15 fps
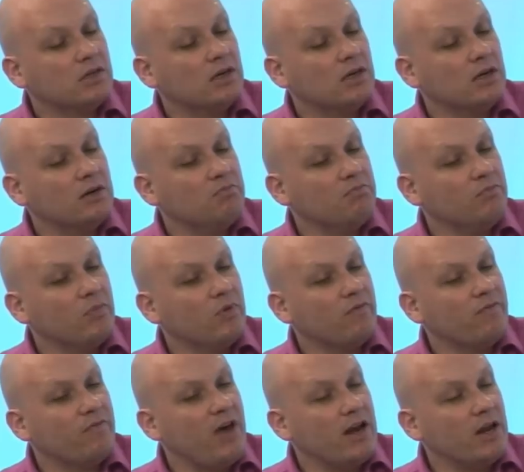
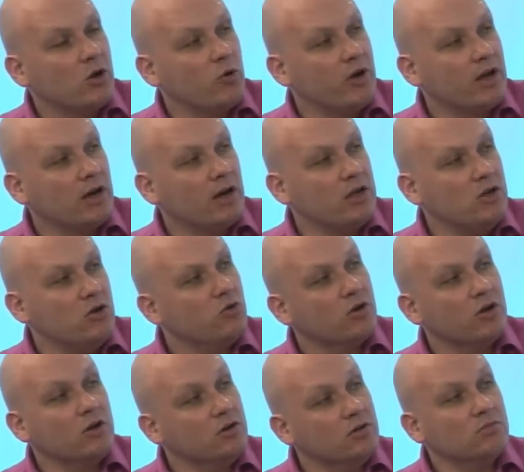that fairly quickly you
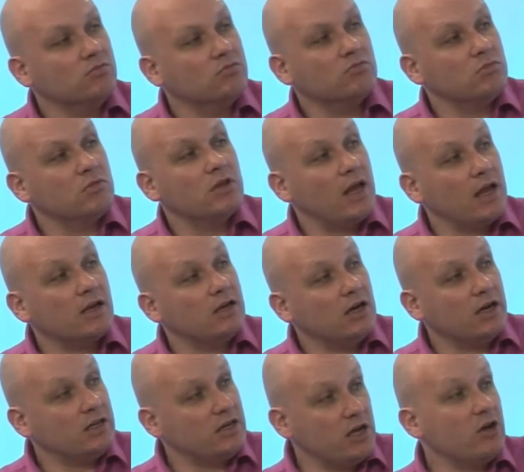can get an
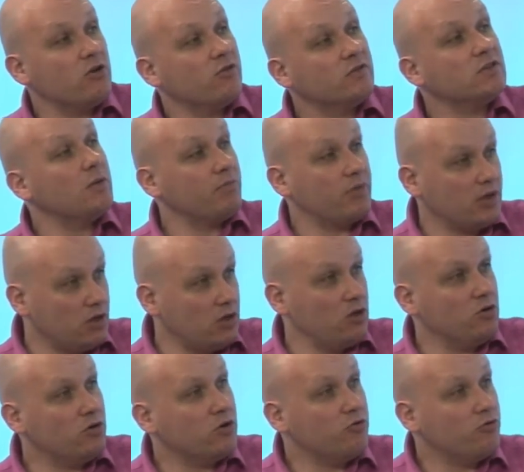idea of something that
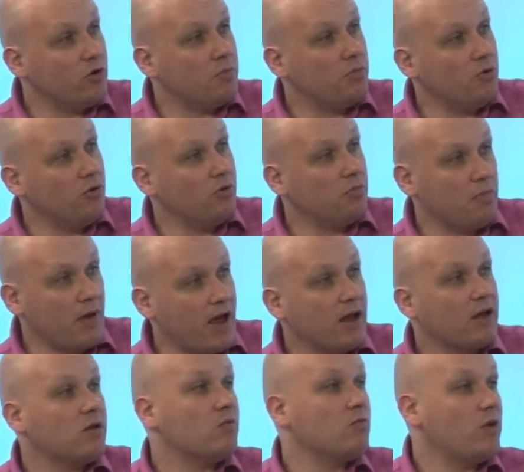you can report
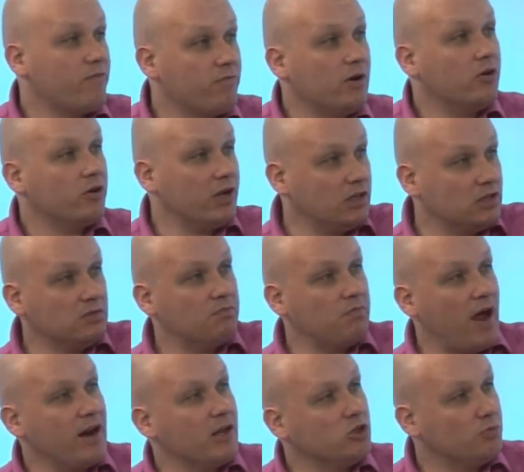back. If we're looking to
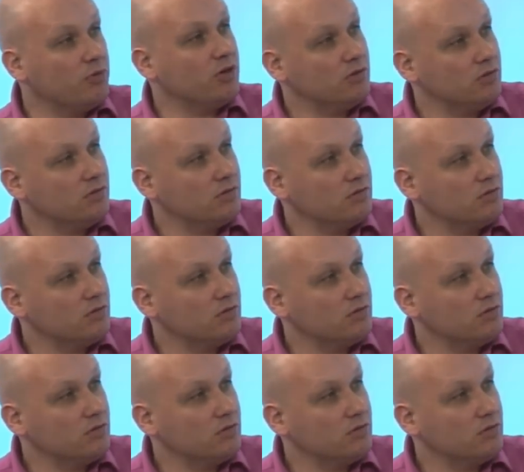management,